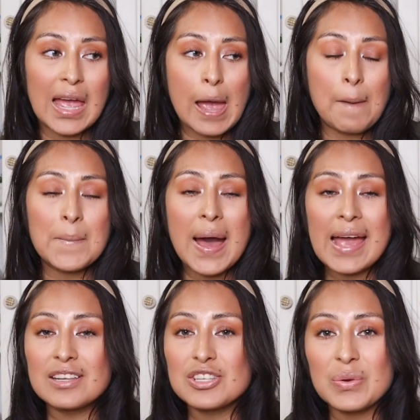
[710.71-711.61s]
I
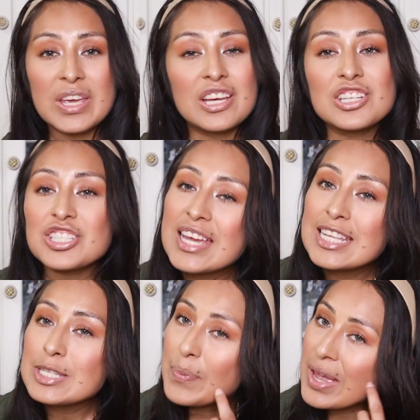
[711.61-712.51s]
might do English
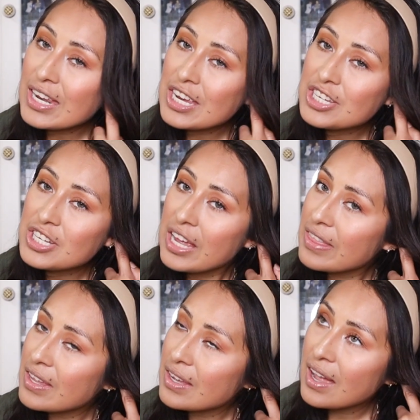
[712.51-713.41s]
and Spanish. I
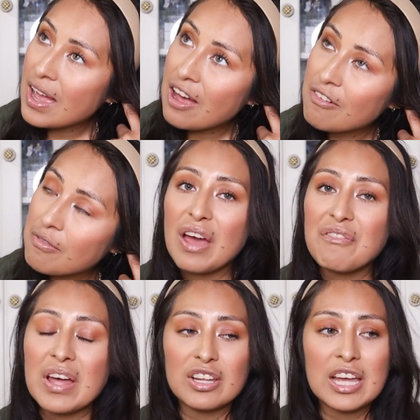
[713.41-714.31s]
think I have, if
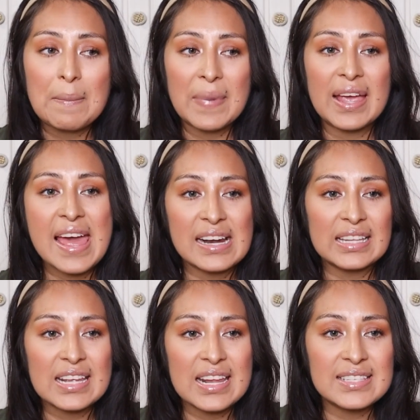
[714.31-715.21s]
I look at my
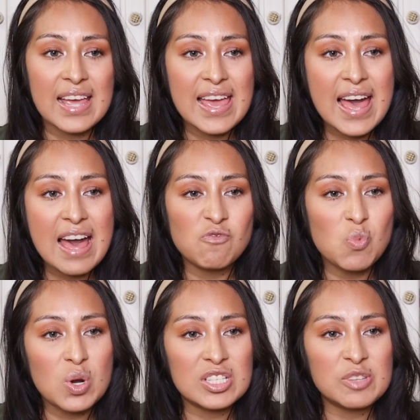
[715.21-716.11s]
analytics, I have
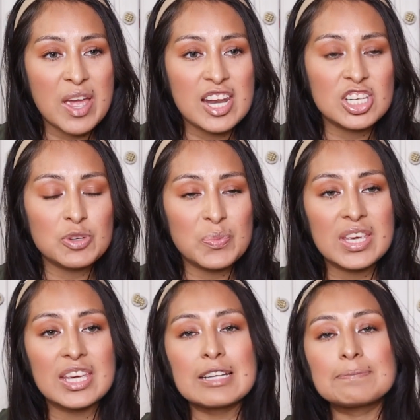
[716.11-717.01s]
more Spanish
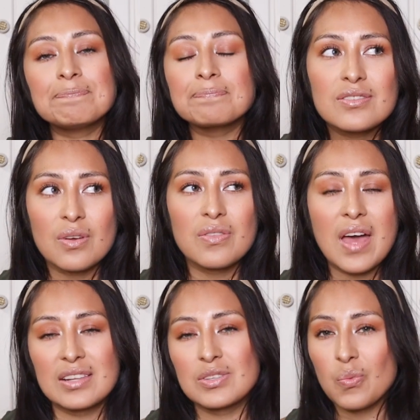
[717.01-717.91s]
speaking. So
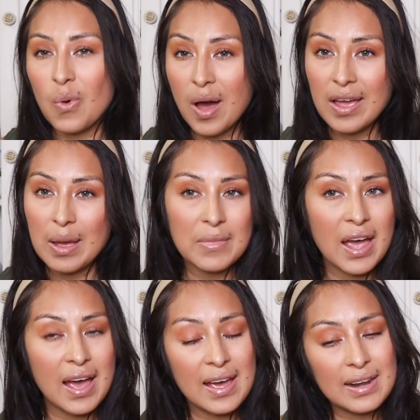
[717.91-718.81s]
that's why I'm
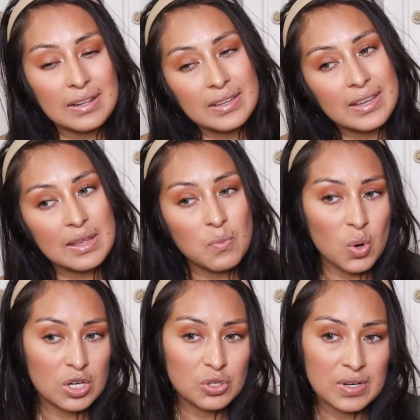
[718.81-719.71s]
kind of leaning
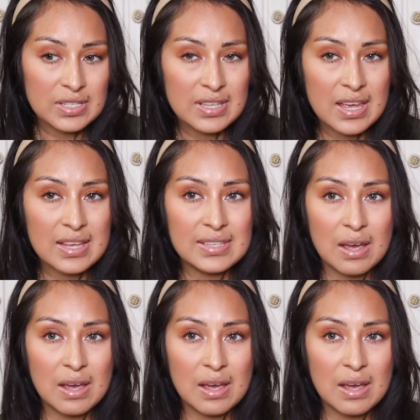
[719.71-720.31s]
more towards this.